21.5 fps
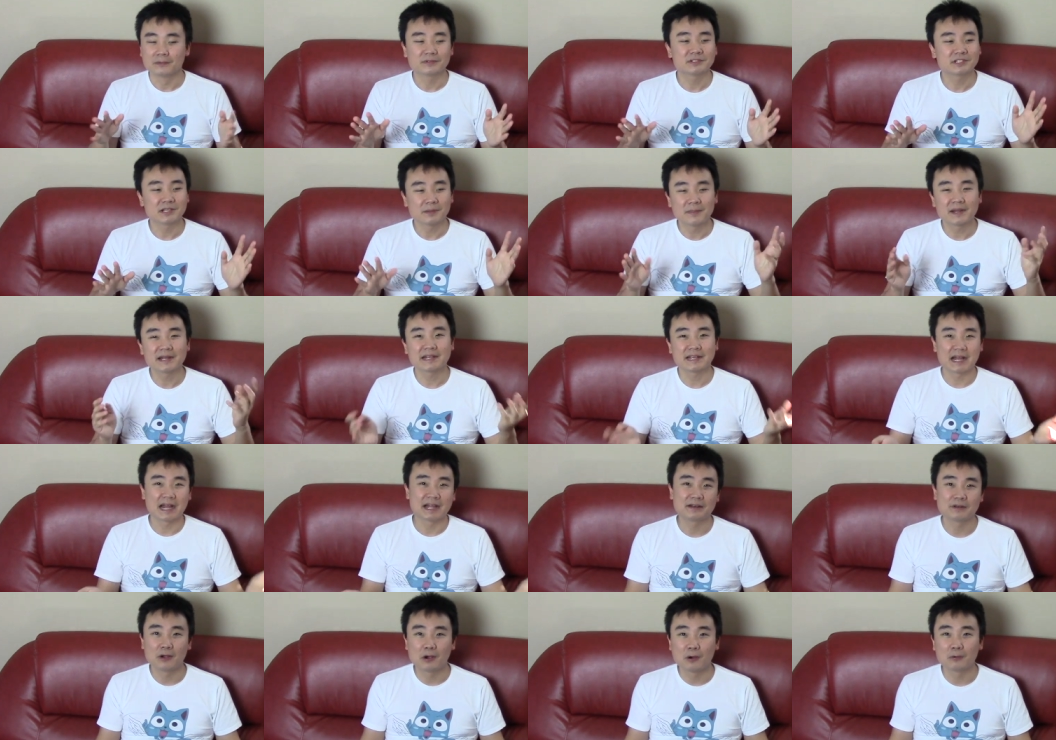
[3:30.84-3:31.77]
somebody
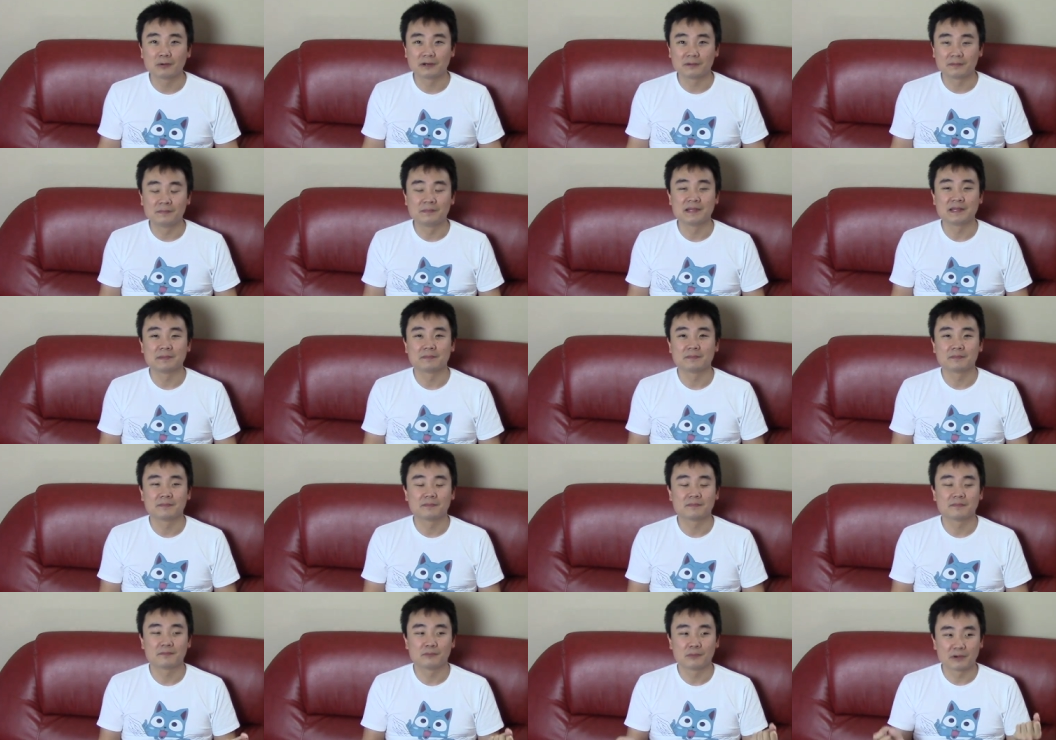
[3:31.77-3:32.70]
I know would be
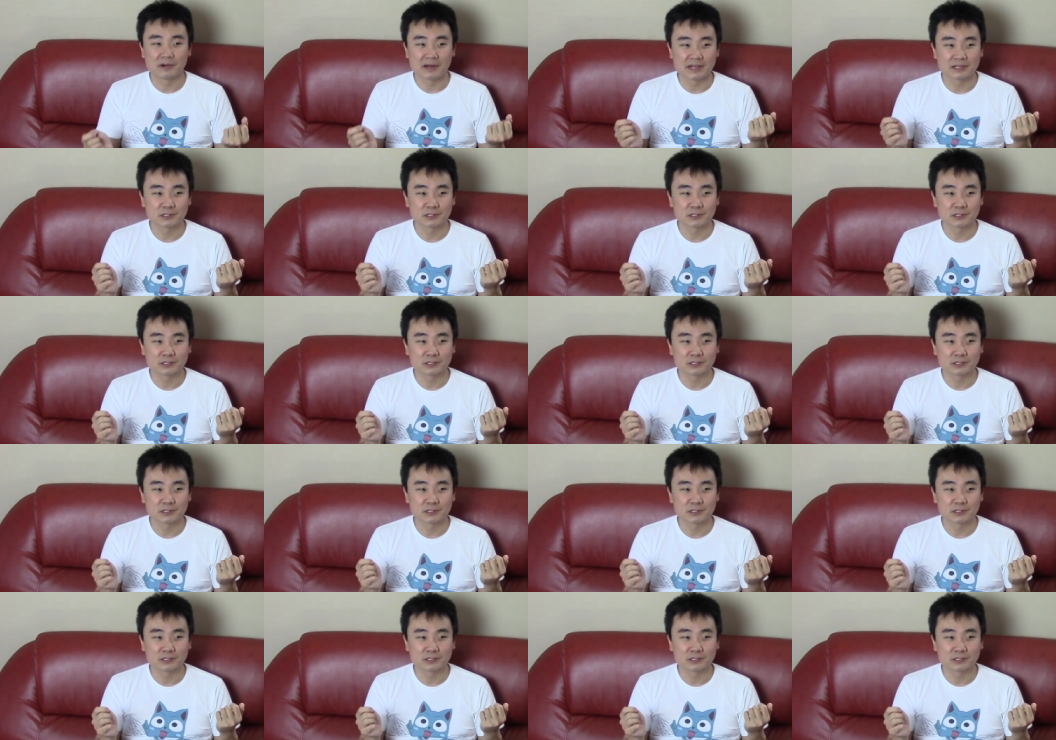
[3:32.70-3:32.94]
would